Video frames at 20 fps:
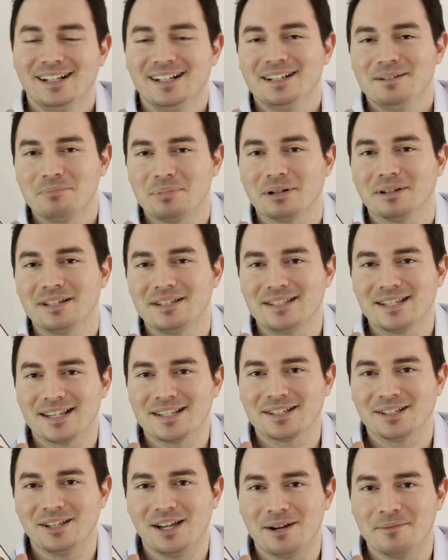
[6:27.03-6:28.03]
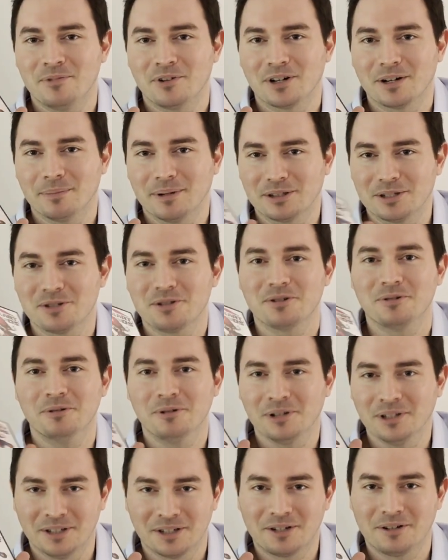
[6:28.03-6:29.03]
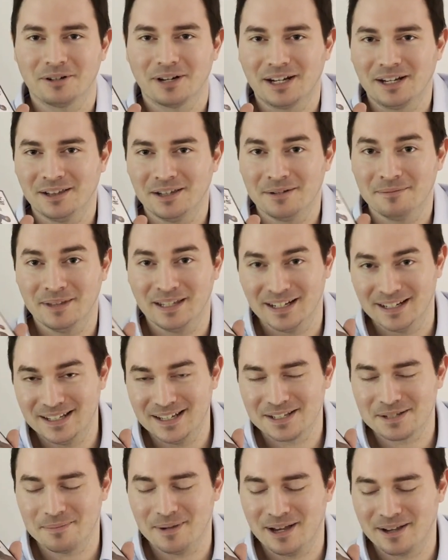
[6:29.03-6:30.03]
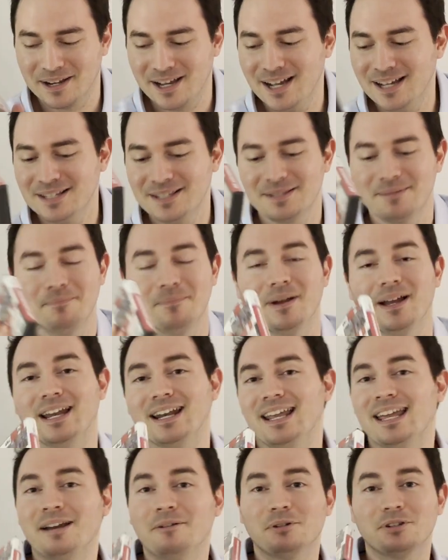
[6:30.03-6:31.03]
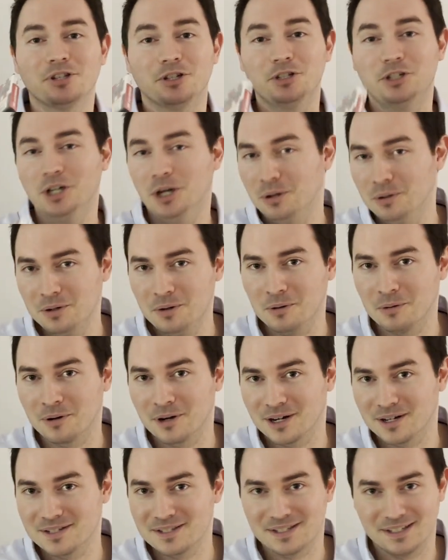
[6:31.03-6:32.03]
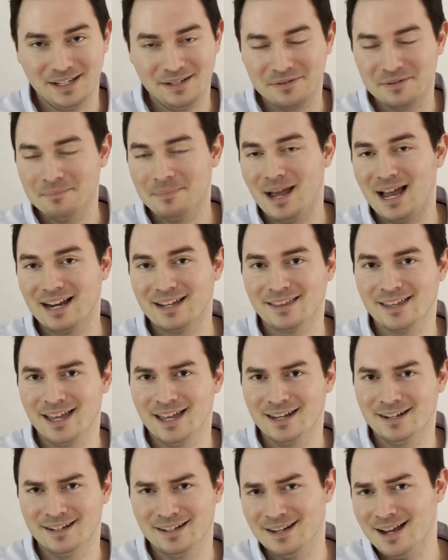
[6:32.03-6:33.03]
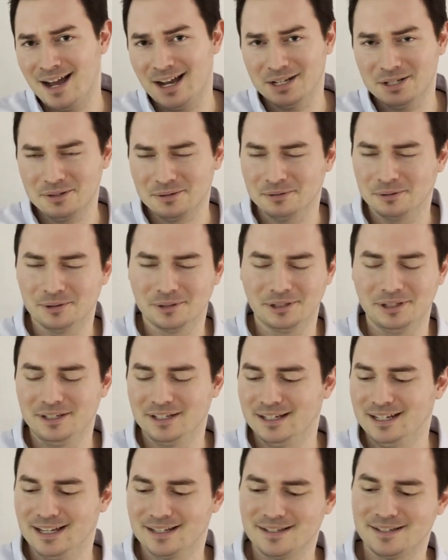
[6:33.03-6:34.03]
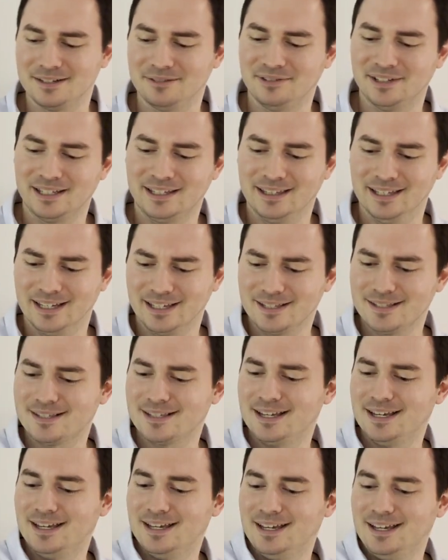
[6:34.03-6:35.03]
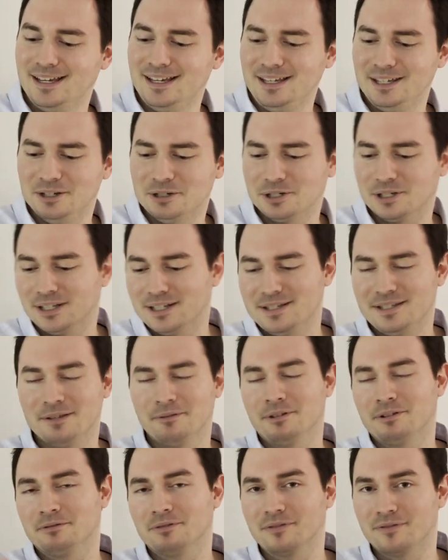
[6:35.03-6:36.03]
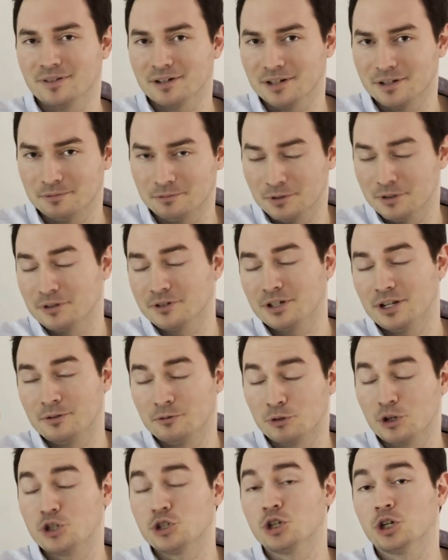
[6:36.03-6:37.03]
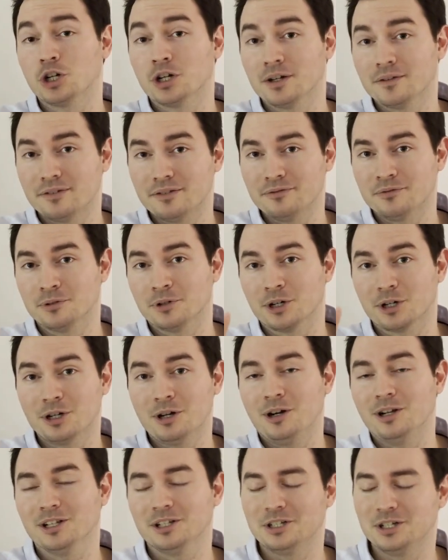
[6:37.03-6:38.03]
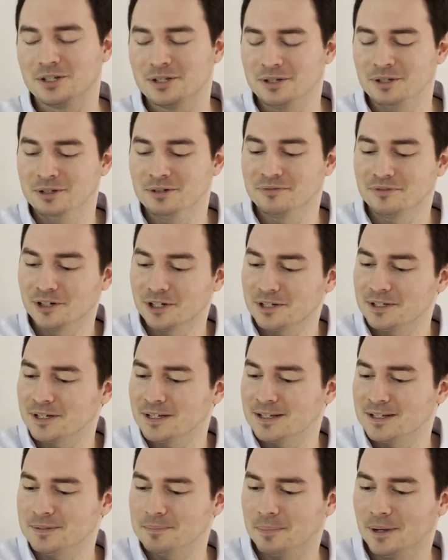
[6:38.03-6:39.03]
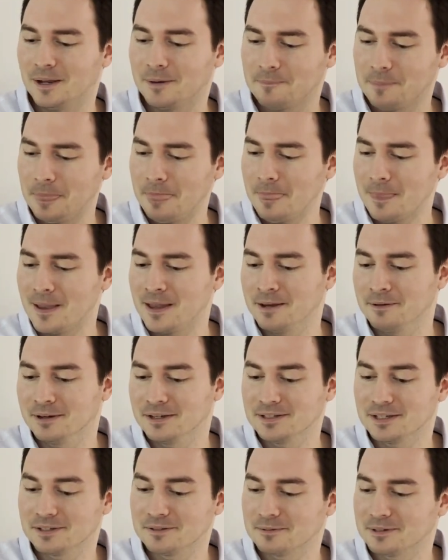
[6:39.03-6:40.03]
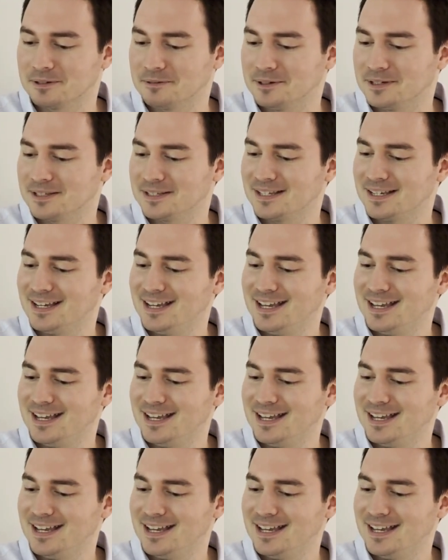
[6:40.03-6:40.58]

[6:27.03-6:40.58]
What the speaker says: probably says a lot more about the school and the curriculum than it does about us, but it was a joke course. Even back then in high school, you could get stuff like this. Usually it's something reserved for colleges and universities, but anyways, that's what it was.